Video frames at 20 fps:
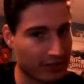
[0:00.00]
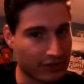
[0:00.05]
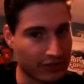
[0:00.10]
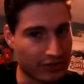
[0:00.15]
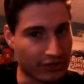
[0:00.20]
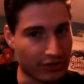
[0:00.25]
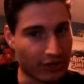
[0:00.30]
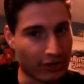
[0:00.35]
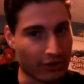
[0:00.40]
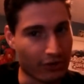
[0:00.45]

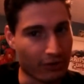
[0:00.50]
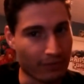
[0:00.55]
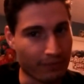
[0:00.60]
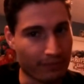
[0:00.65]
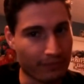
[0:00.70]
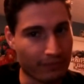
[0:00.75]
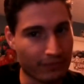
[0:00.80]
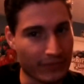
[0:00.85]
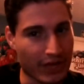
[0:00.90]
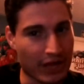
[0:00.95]
So
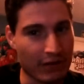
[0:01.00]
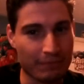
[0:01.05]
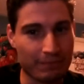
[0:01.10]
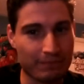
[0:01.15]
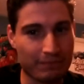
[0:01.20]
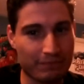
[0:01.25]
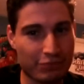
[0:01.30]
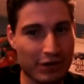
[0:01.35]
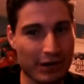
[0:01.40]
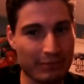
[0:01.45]

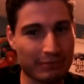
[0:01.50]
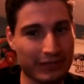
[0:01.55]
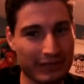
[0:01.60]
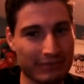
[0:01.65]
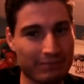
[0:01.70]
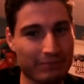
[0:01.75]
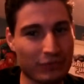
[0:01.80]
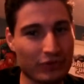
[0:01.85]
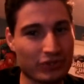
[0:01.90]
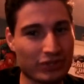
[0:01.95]
I'll
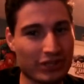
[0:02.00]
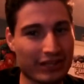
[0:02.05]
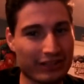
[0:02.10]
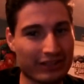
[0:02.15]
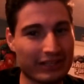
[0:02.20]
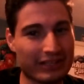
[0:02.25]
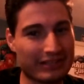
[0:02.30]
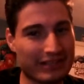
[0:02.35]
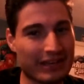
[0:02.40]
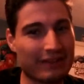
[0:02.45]
probably, most
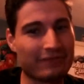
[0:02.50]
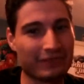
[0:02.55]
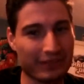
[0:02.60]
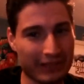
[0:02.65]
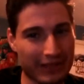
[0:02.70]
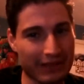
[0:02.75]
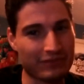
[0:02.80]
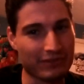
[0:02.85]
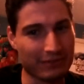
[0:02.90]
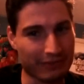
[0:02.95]
likely,
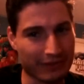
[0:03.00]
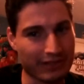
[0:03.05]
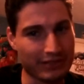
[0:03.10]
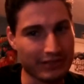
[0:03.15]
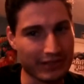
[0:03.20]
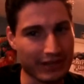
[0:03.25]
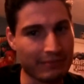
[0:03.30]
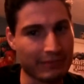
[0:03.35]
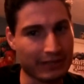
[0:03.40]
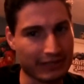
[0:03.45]
definitely have something
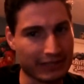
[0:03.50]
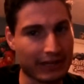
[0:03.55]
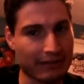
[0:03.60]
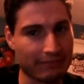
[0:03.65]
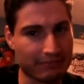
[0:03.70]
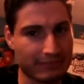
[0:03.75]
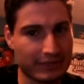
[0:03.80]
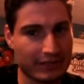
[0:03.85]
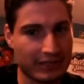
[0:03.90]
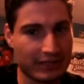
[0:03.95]
to say about
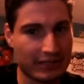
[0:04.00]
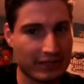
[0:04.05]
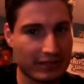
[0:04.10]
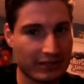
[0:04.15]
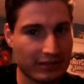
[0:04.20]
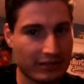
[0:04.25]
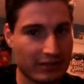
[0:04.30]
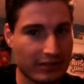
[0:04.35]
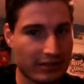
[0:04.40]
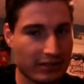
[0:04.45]
that.
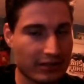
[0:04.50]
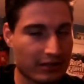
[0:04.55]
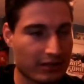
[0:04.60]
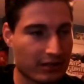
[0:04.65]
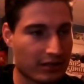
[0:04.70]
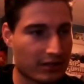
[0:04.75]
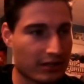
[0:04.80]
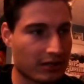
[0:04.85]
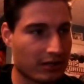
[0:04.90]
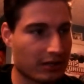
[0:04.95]

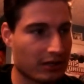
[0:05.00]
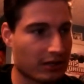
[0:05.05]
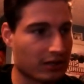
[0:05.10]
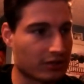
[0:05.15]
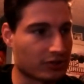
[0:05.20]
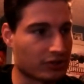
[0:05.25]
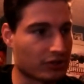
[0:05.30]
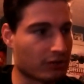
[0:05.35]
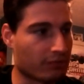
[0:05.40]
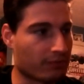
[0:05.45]

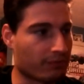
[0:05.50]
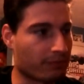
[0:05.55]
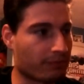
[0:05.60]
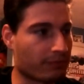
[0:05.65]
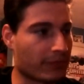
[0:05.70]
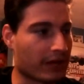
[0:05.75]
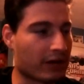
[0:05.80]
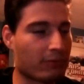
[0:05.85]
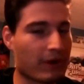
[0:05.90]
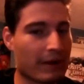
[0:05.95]
So
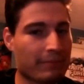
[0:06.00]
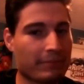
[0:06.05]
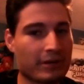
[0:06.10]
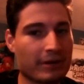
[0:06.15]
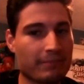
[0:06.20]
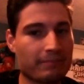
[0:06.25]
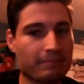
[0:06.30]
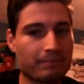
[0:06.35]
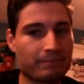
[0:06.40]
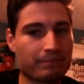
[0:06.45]
that'll wrap it
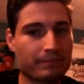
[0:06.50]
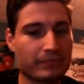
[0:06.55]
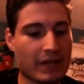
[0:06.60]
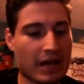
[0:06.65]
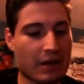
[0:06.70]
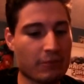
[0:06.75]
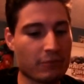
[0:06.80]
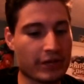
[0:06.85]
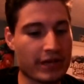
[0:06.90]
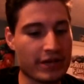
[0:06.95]
up.
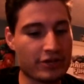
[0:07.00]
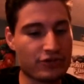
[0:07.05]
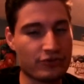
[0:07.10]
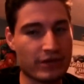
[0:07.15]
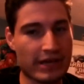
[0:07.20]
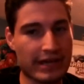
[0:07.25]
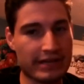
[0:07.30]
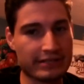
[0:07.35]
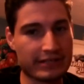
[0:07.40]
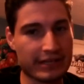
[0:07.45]
I will catch
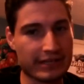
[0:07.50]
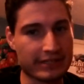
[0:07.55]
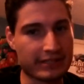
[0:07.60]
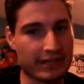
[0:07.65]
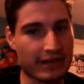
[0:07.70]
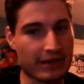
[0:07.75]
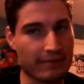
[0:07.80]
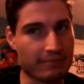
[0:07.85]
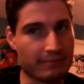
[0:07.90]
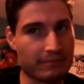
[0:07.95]
you guys next
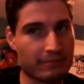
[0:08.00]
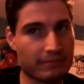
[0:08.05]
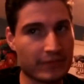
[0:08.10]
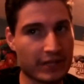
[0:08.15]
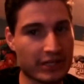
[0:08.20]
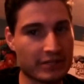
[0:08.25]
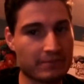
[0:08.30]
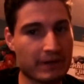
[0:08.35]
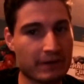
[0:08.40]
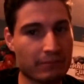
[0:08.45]
time.
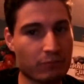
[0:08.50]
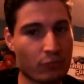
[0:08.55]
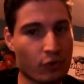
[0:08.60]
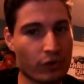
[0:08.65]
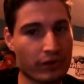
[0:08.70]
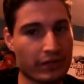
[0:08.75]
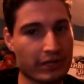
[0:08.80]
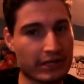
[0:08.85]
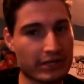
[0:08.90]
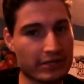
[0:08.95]
Expect
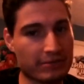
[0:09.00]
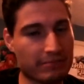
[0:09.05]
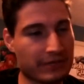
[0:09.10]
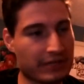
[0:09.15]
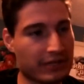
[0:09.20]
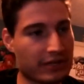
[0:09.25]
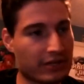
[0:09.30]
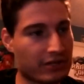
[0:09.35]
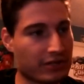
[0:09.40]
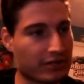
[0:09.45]
more of these,
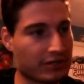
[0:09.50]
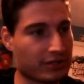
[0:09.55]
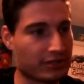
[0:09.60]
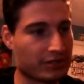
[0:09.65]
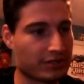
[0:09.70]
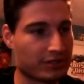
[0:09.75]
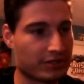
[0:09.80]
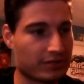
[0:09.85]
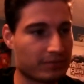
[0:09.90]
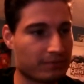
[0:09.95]

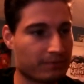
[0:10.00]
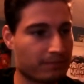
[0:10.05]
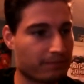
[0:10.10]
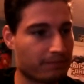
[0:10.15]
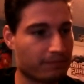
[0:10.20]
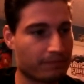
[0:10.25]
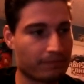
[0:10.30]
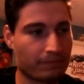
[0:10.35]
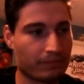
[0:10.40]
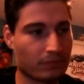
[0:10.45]
because,
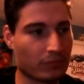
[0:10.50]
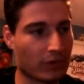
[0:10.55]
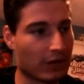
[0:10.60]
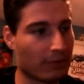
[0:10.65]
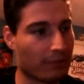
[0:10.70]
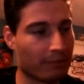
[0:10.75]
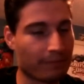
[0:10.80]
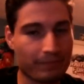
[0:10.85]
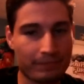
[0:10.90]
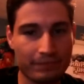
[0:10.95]

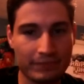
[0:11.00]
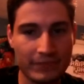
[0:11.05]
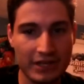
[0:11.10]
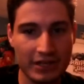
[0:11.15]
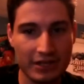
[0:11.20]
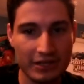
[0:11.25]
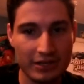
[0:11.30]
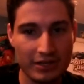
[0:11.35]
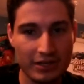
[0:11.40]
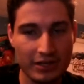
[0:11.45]
well,
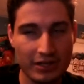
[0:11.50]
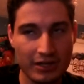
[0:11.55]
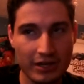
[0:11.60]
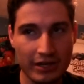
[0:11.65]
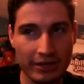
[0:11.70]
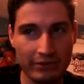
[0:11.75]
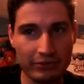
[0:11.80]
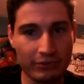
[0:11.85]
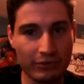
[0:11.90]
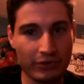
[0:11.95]

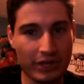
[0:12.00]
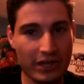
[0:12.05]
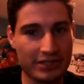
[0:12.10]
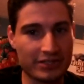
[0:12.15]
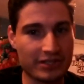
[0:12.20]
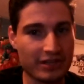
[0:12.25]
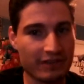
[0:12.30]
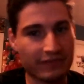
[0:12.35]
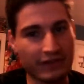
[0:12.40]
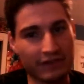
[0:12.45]
I'm doing a lot
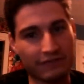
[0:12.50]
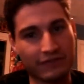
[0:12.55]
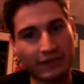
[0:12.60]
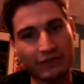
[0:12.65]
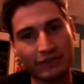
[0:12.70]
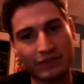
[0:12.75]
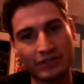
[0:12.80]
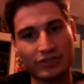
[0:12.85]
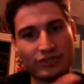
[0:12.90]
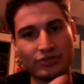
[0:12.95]
of stuff, and I
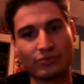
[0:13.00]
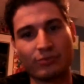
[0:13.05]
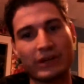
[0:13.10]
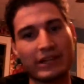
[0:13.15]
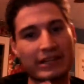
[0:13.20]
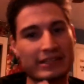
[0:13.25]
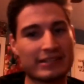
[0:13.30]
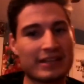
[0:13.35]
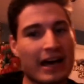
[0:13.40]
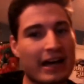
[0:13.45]
figured this is a
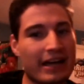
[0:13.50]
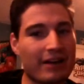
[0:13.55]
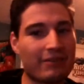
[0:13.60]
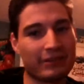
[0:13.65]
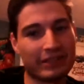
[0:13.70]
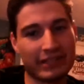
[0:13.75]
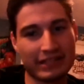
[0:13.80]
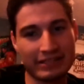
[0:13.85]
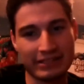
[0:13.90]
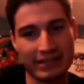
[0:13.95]
way to tie
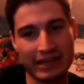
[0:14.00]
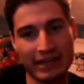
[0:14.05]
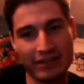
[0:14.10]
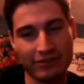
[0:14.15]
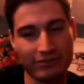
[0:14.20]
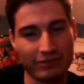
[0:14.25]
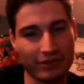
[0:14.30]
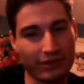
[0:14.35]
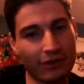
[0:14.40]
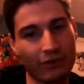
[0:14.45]
everything
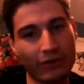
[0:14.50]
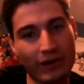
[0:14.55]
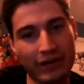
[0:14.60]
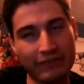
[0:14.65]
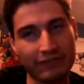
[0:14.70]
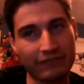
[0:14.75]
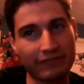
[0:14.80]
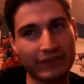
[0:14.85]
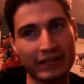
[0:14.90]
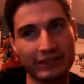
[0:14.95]
together and to go
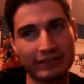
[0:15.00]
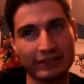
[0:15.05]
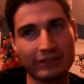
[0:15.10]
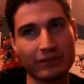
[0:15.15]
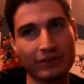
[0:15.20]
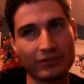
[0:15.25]
ahead and vent, and